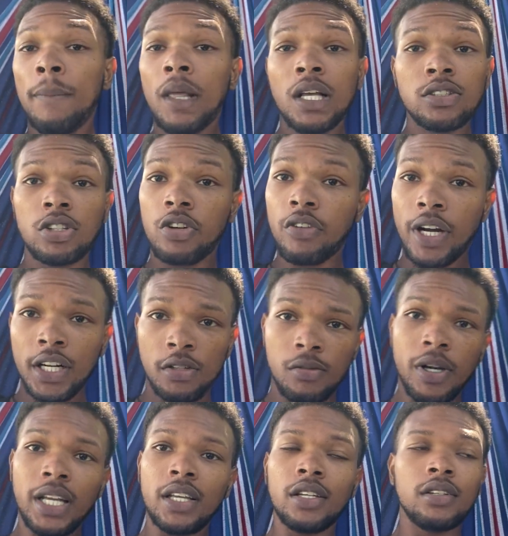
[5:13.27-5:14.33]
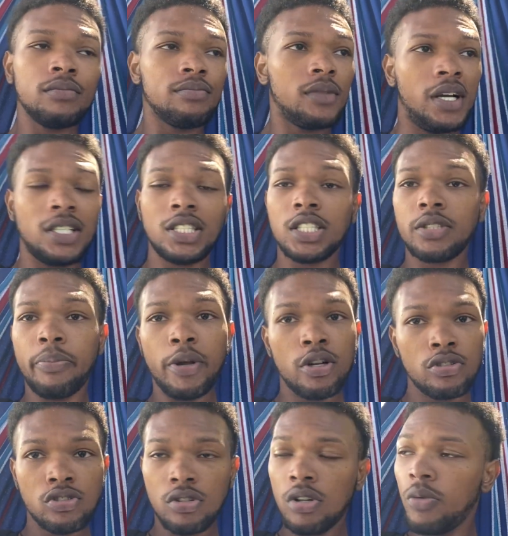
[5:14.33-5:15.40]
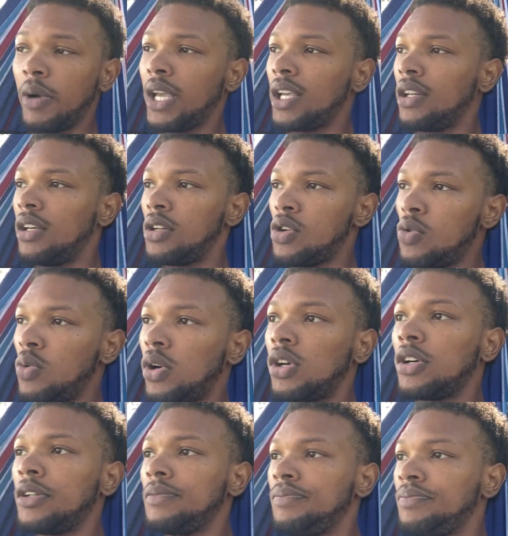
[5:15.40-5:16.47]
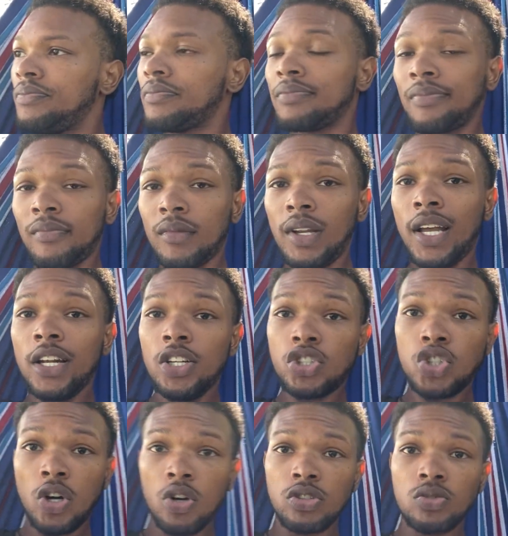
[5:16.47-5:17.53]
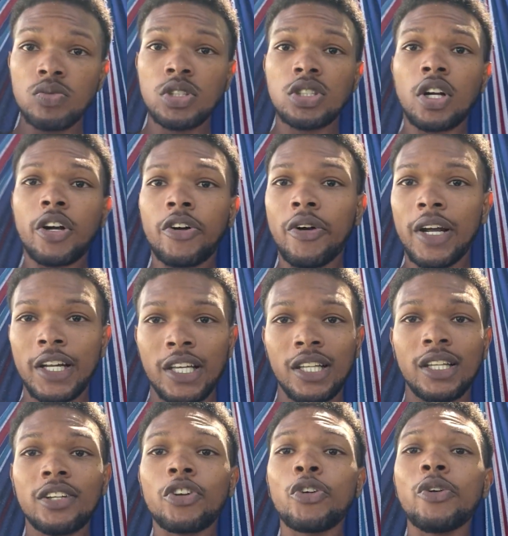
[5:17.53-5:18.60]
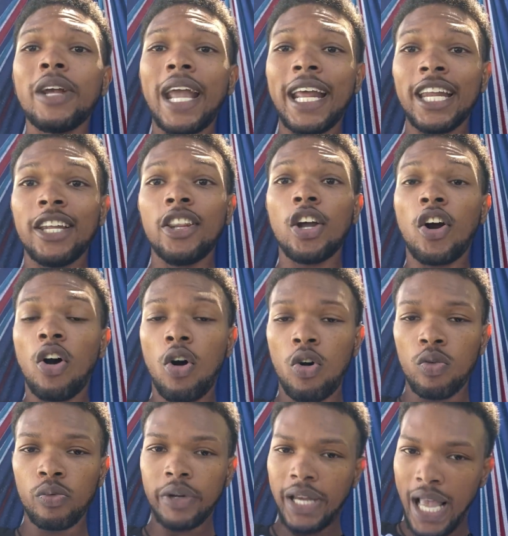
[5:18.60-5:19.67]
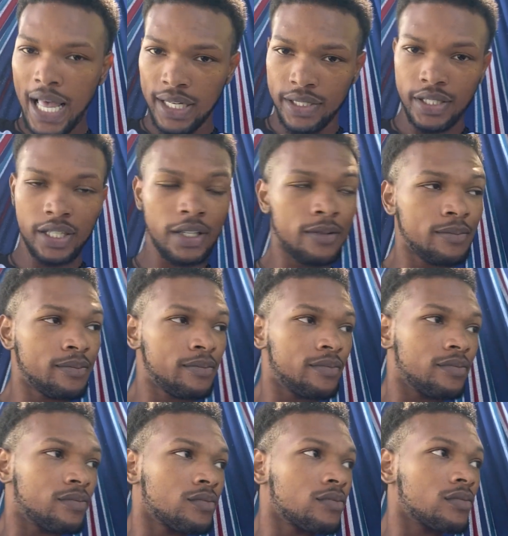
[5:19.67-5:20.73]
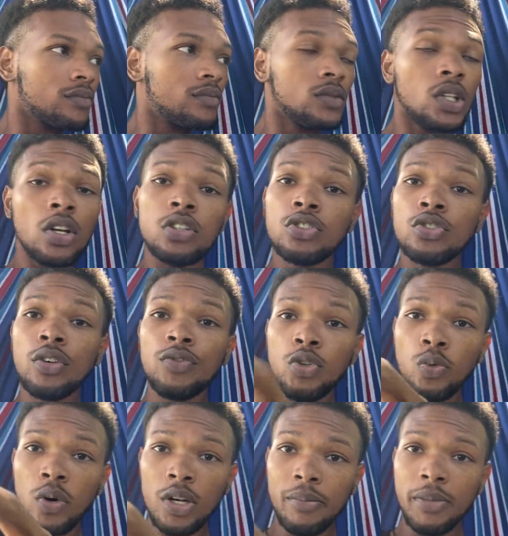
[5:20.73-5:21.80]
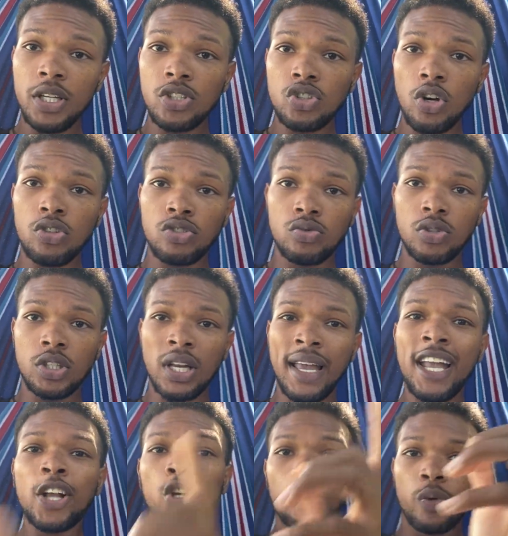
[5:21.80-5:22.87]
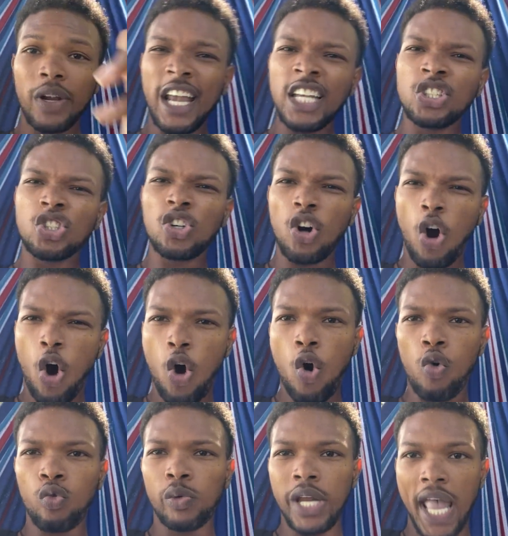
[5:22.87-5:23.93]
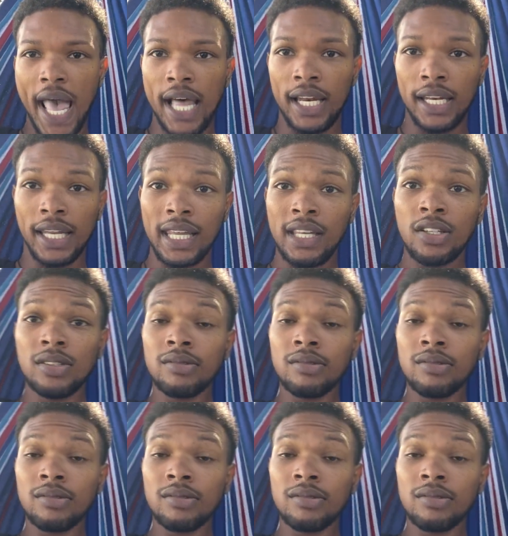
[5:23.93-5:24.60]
it's a great awakening, it's a spiritual awakening in the world, and the chosen ones are creating creating their own reality. So if you want to be a chosen one, create your own reality